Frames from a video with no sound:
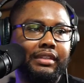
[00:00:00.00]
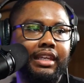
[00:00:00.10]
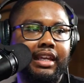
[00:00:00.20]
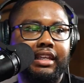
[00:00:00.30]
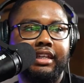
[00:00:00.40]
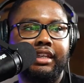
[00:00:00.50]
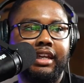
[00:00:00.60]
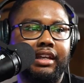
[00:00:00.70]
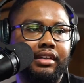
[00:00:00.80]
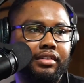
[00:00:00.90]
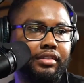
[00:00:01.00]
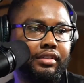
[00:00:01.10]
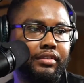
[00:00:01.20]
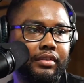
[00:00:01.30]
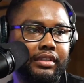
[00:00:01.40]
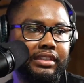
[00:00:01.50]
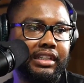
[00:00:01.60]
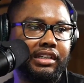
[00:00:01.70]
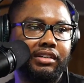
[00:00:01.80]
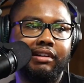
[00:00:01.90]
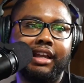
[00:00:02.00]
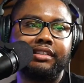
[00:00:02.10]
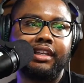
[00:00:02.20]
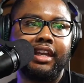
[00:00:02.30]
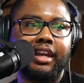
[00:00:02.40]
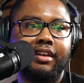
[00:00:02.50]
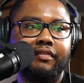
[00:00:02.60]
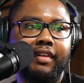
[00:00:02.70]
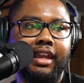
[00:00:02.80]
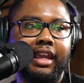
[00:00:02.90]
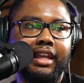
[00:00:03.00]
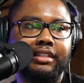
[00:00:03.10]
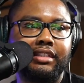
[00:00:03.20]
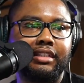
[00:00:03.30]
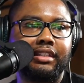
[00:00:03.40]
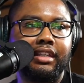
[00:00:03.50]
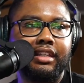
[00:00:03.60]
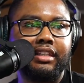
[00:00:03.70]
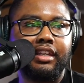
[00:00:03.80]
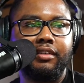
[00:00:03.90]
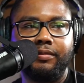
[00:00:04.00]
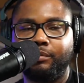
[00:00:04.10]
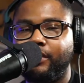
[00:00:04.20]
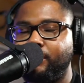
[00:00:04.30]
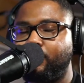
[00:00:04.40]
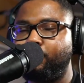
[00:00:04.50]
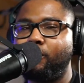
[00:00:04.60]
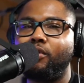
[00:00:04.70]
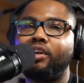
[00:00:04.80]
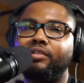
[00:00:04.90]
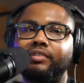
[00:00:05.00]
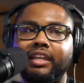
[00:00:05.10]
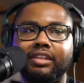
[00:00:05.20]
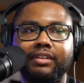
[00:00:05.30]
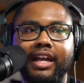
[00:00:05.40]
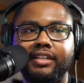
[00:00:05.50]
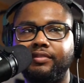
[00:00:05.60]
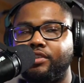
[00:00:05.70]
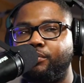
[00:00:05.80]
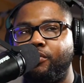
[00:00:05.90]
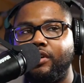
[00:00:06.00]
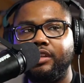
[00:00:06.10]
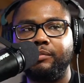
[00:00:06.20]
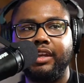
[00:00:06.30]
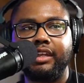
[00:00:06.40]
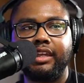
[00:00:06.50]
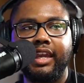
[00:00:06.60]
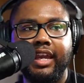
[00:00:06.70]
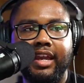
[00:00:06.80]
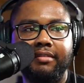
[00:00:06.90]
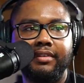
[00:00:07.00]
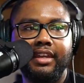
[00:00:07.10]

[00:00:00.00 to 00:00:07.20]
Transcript: Yeah. Say congrats, Kev Anson. Thank you for being supportive. Thank you guys for supporting the man, Kev.